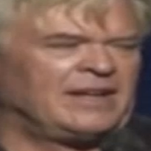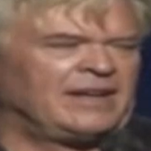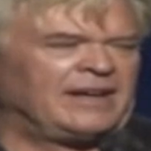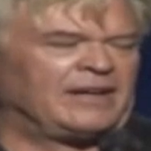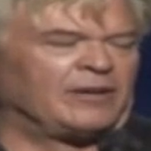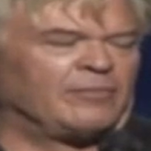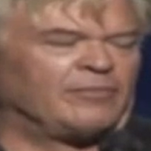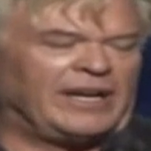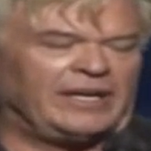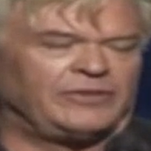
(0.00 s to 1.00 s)
at a
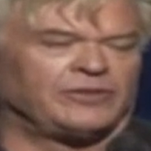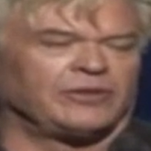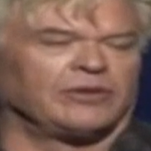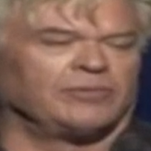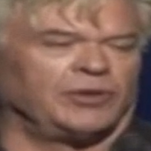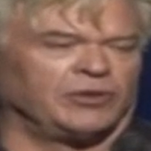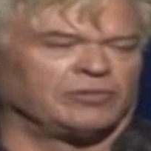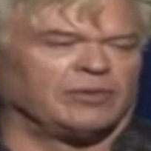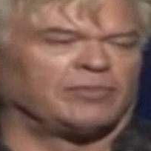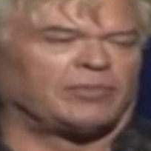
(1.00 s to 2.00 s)
major
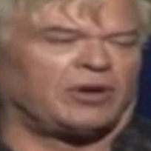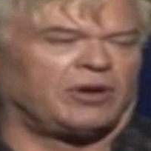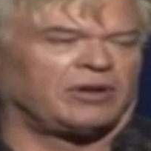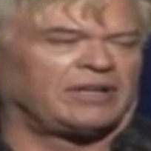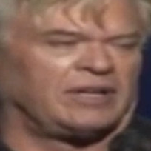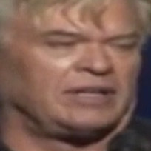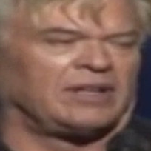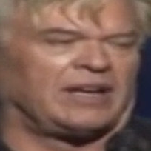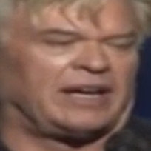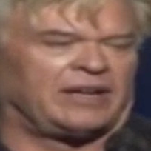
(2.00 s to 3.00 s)
amusement park in
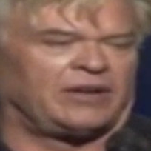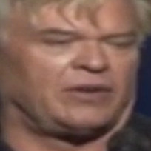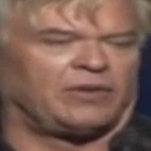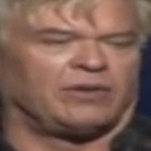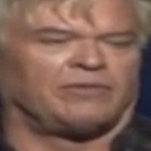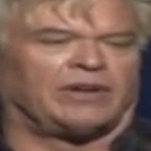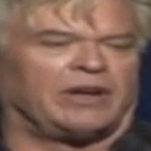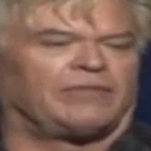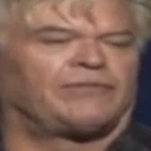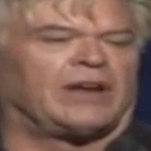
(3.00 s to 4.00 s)
Atlanta on a
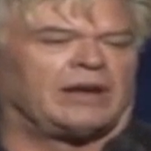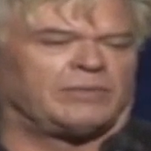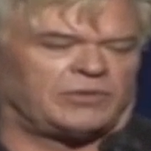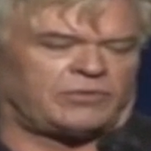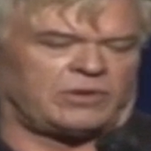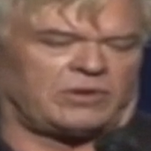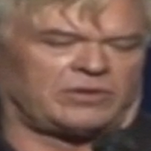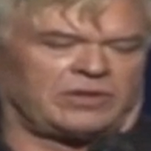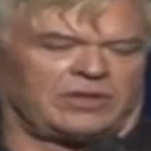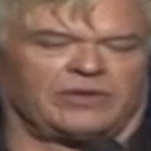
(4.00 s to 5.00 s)
very famous roller
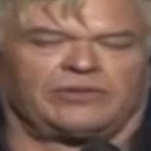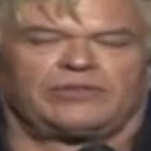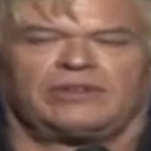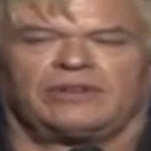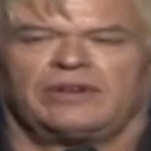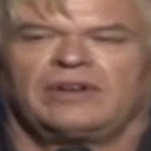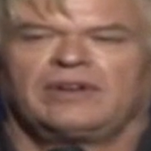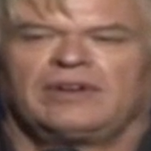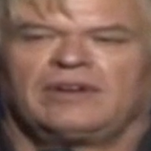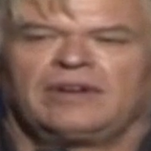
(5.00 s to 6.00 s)
coaster.
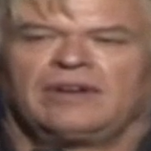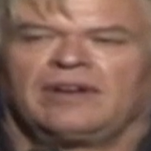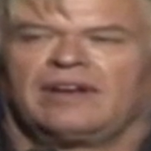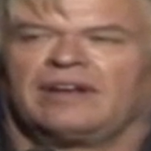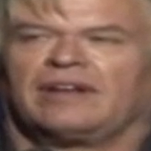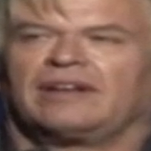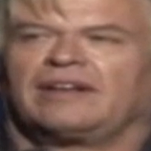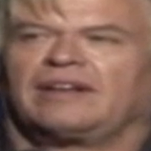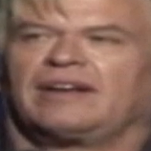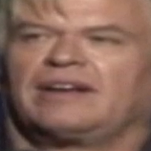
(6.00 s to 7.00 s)
And
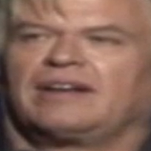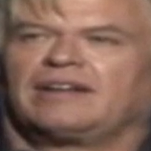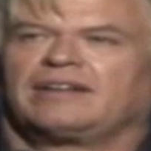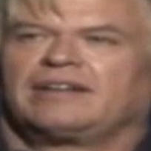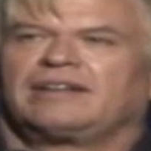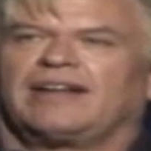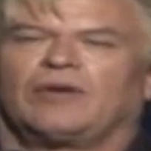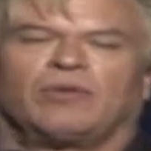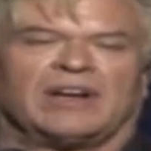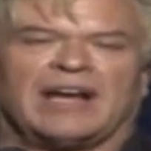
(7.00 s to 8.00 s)
now
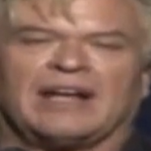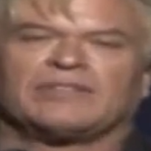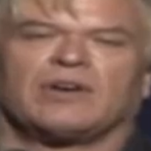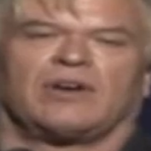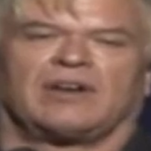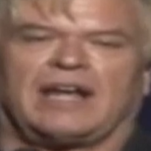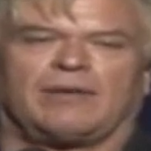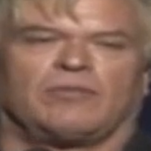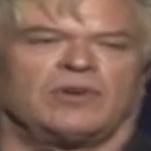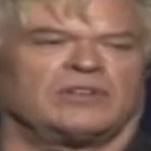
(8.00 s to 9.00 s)
what I thought
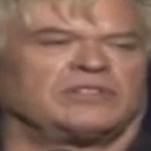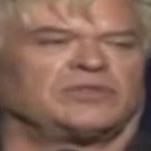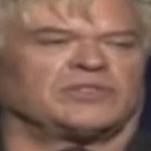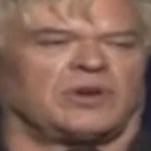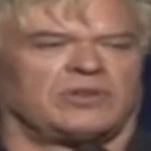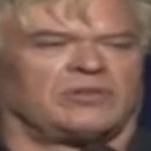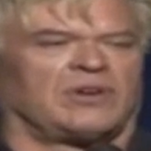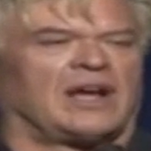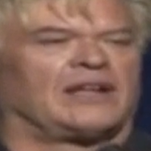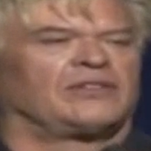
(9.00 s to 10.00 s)
happened was he was on the
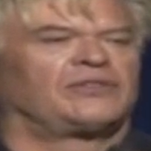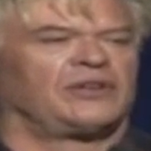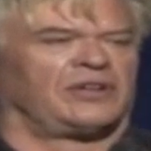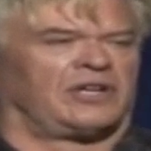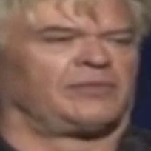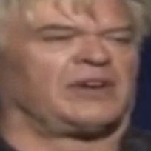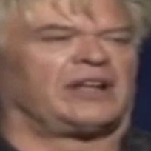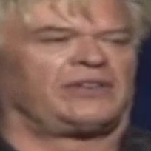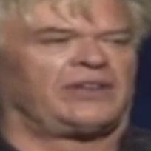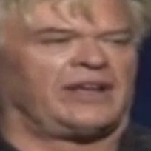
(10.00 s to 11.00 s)
ride, stood up, and got
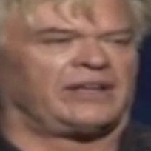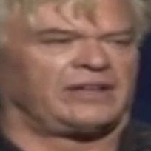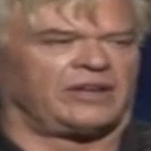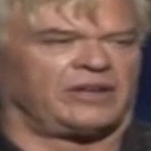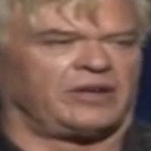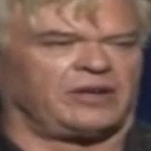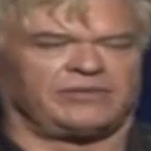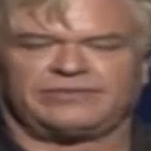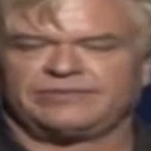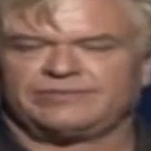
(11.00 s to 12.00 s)
his head cut off.
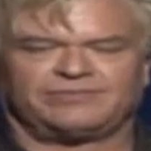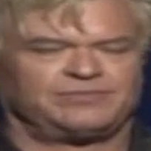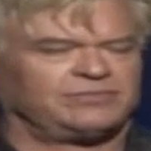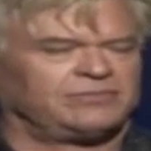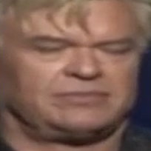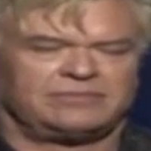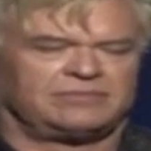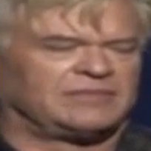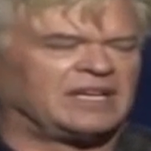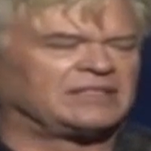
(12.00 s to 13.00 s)

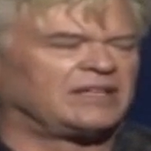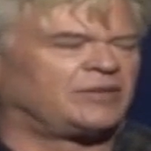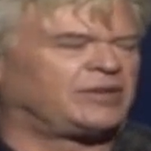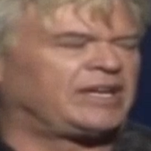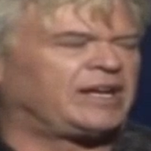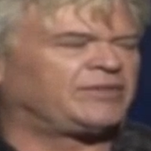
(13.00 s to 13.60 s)
That's not what happened.